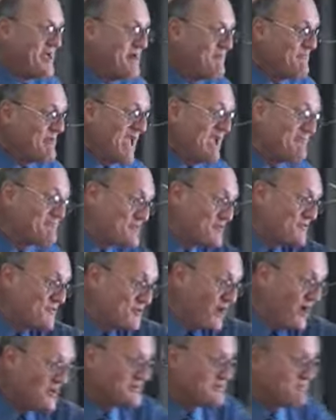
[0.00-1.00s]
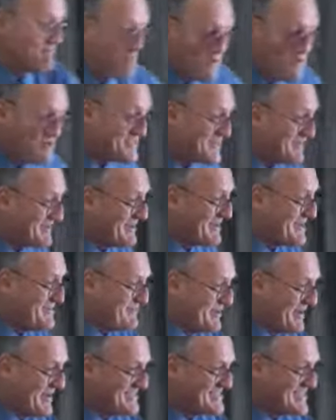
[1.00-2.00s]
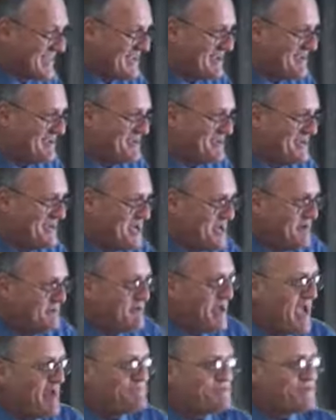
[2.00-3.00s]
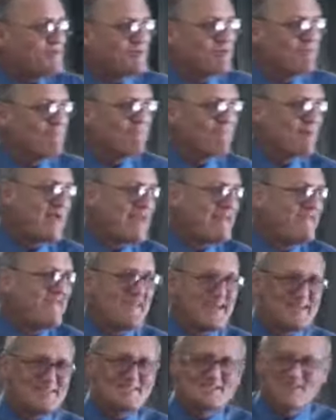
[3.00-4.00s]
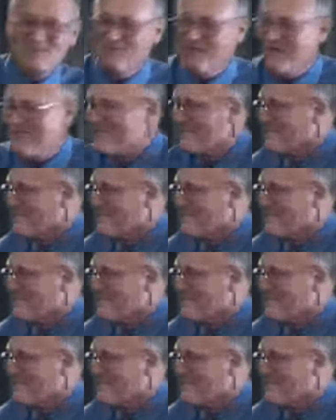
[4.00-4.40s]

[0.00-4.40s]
Perhaps you've got musical ability. Perhaps you can play the instrument.